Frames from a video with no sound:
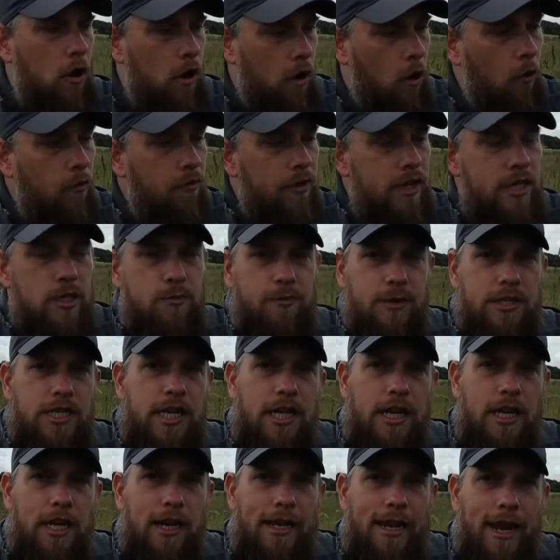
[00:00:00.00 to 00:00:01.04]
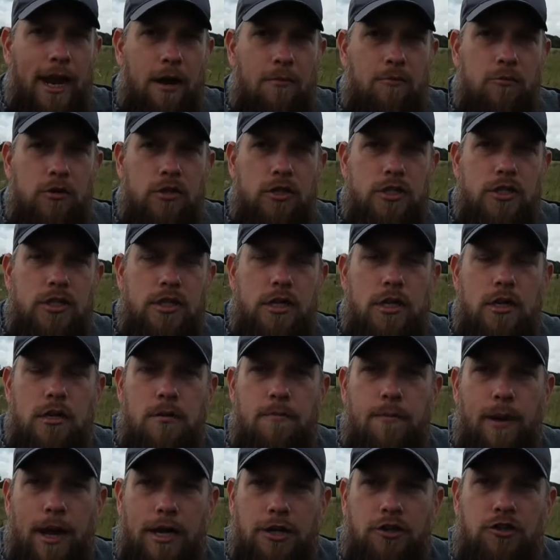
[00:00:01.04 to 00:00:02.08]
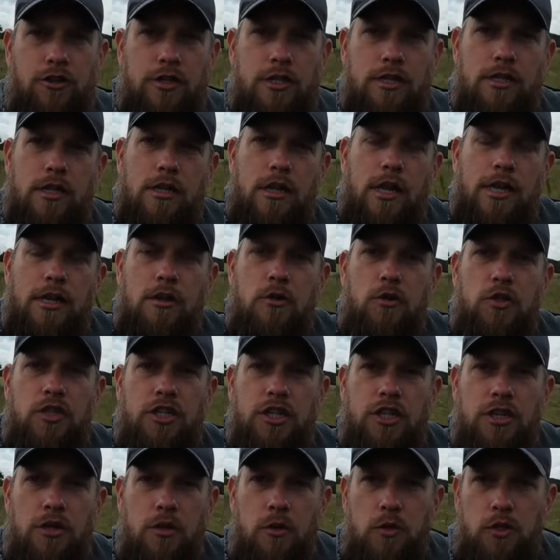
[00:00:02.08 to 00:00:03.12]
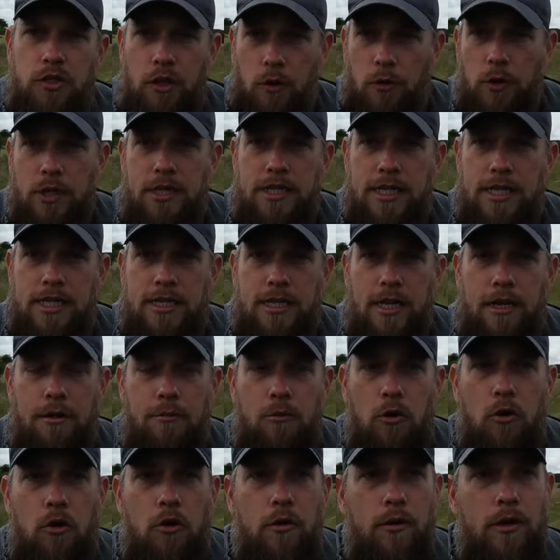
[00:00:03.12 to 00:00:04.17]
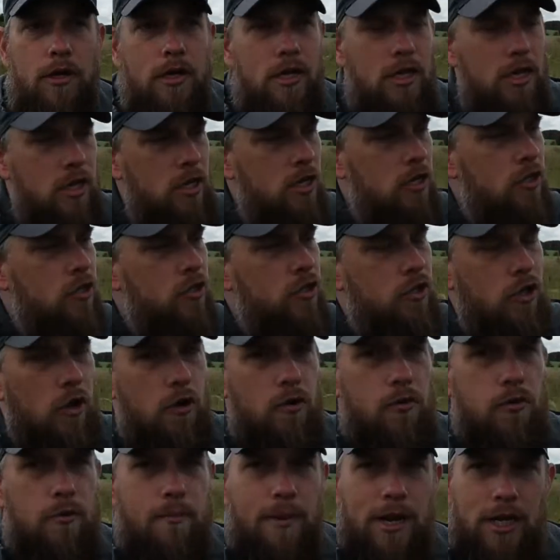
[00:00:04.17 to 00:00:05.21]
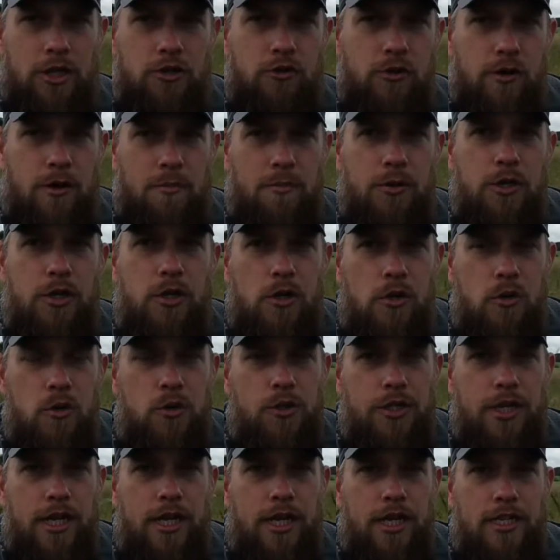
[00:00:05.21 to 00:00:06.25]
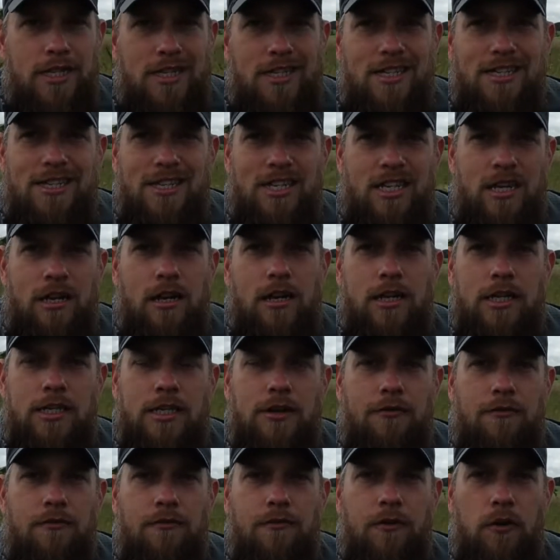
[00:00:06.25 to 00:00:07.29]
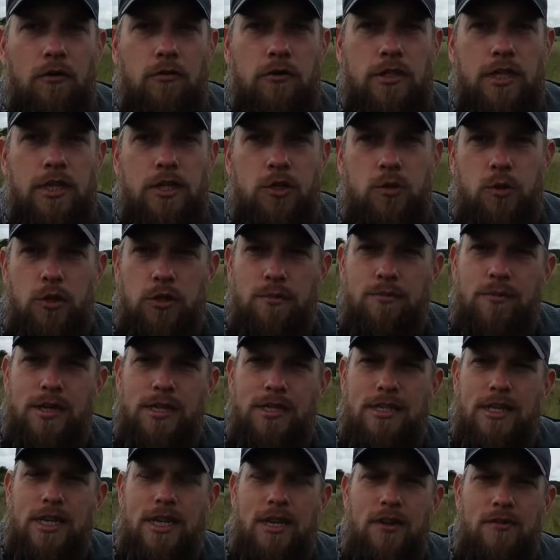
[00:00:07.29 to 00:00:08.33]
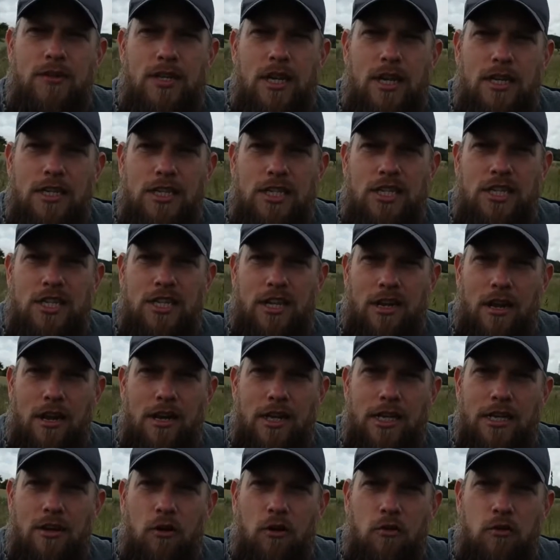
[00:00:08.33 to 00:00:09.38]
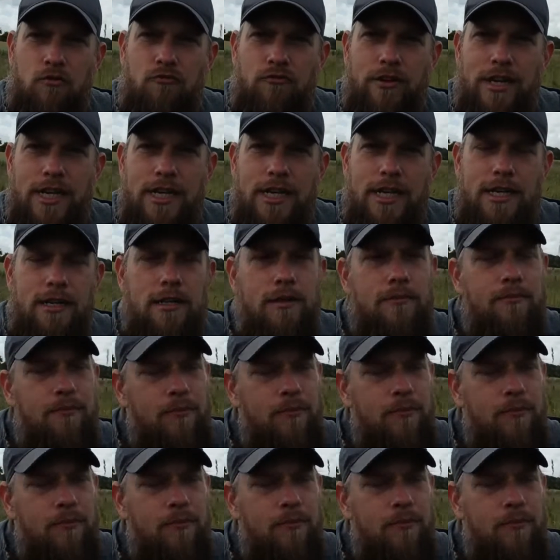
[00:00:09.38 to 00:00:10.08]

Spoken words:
on these particular cameras the batteries that they used to use don't exist anymore. So the battery I'm using is a slightly different voltage, which means it gives it a slightly odd reading.